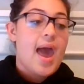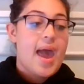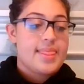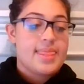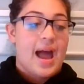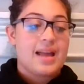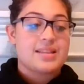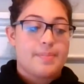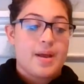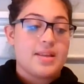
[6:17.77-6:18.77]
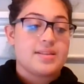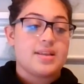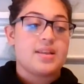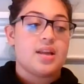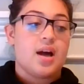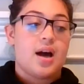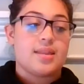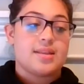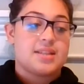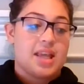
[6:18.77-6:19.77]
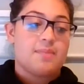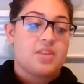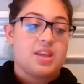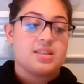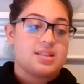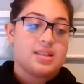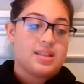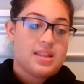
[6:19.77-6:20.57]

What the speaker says: and that depended on the same things